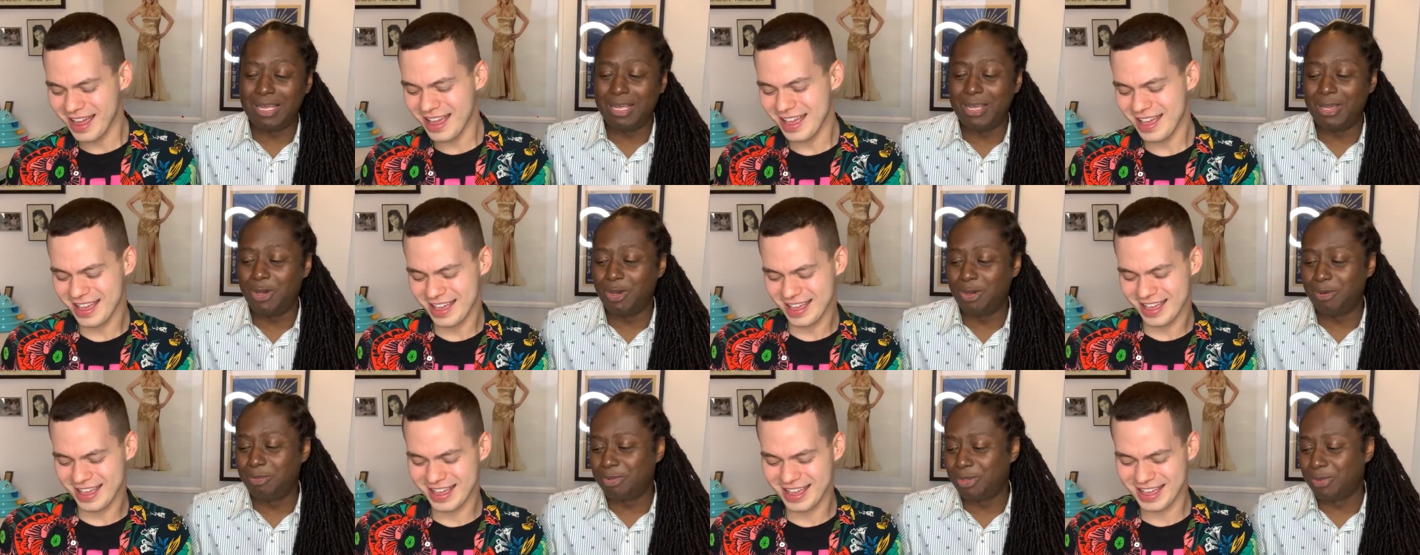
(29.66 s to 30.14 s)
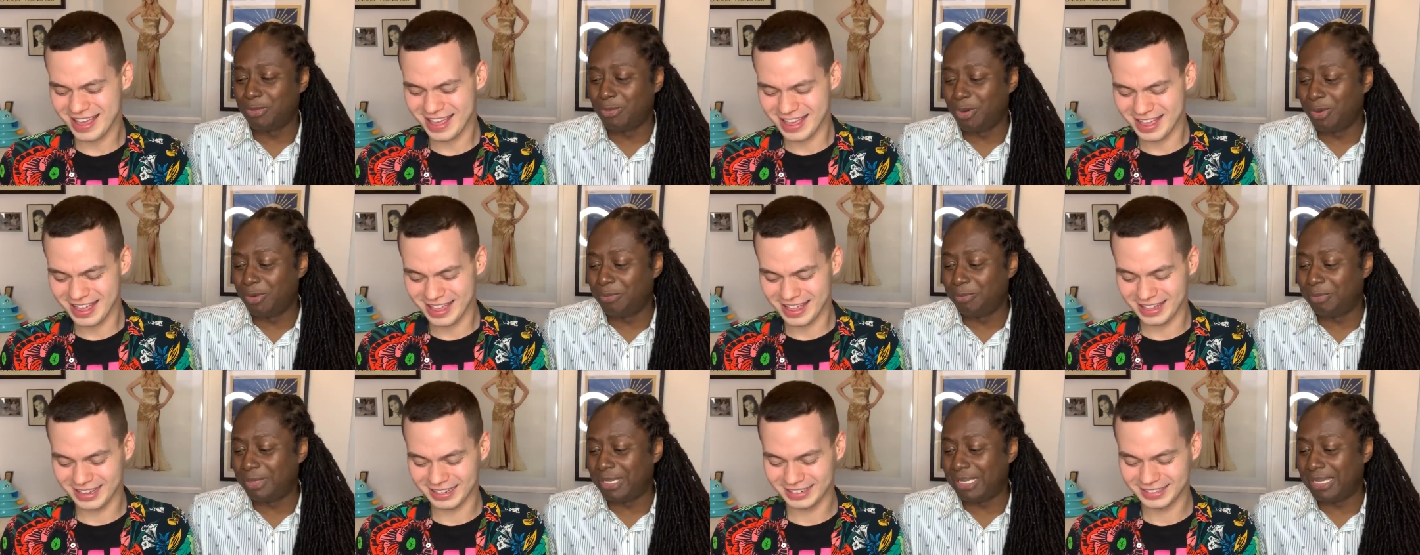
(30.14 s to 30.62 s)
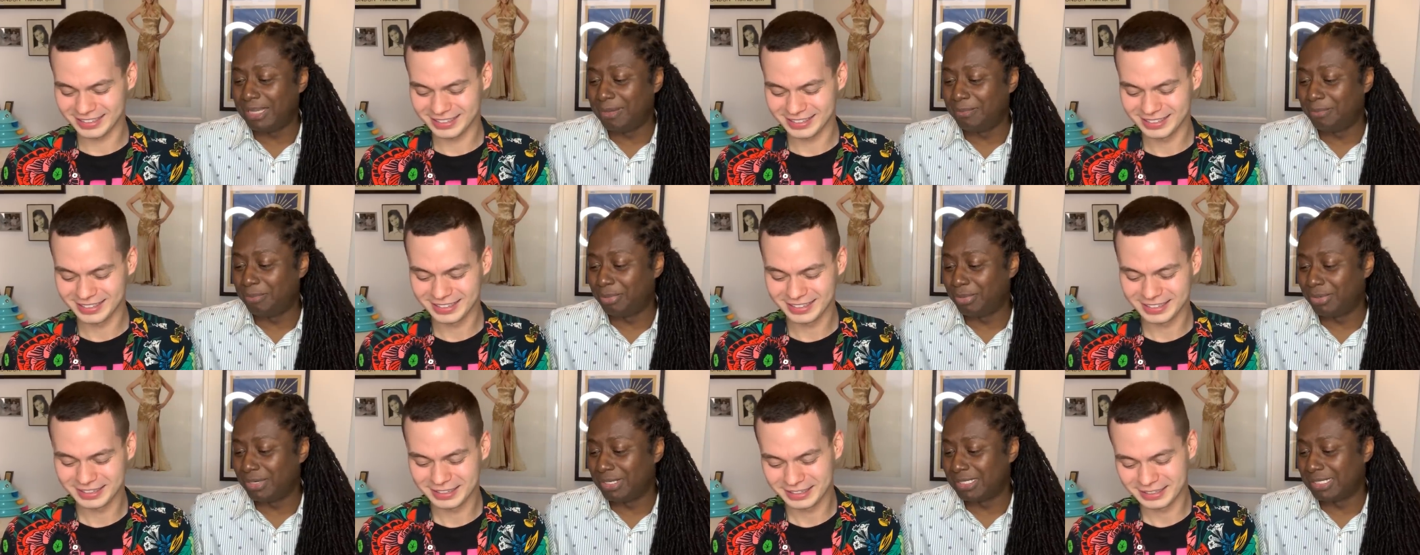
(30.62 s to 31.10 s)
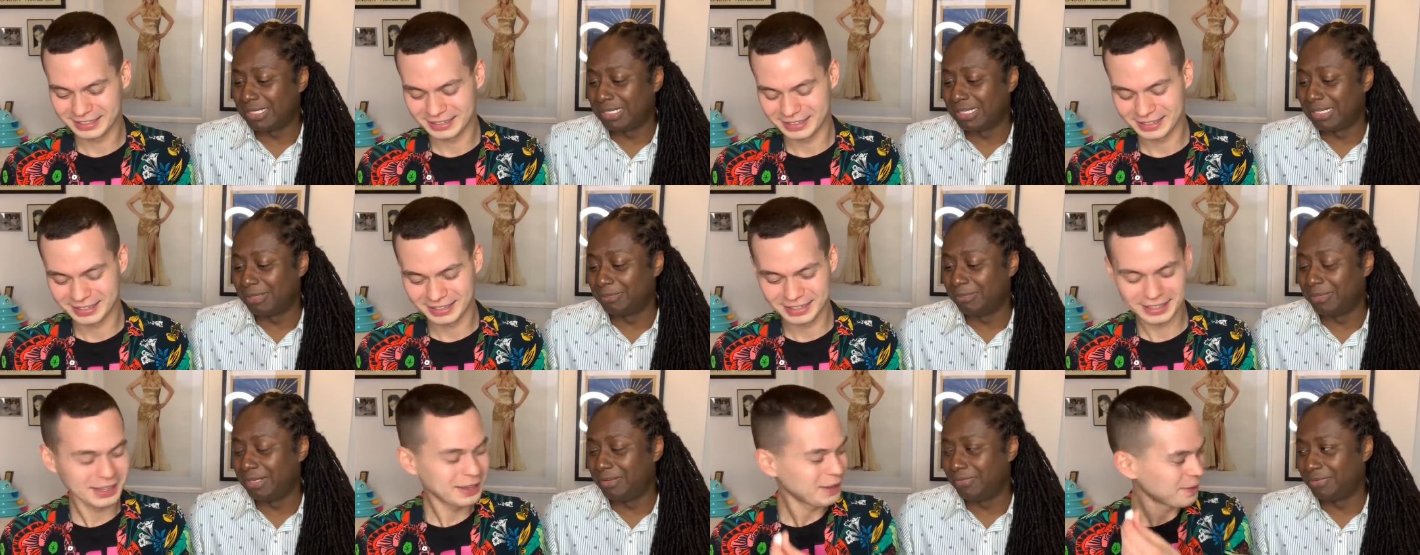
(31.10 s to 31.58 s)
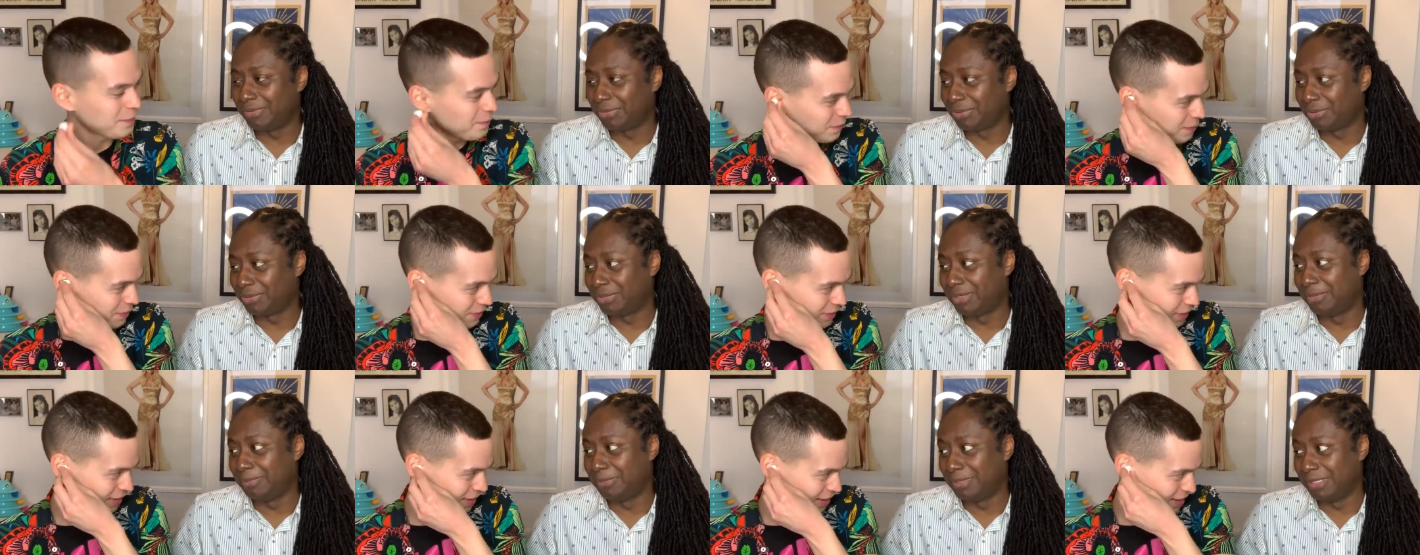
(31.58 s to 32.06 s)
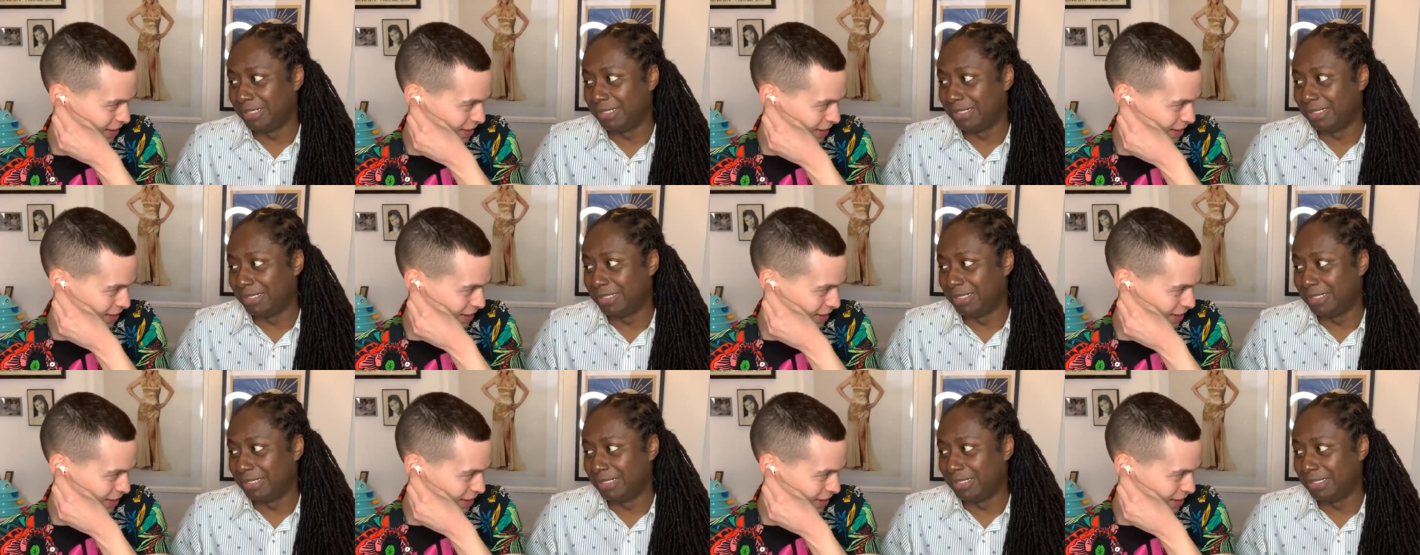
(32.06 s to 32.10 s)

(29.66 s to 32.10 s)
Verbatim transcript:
Speaker 1: I hope you won't be imprisoning me for 3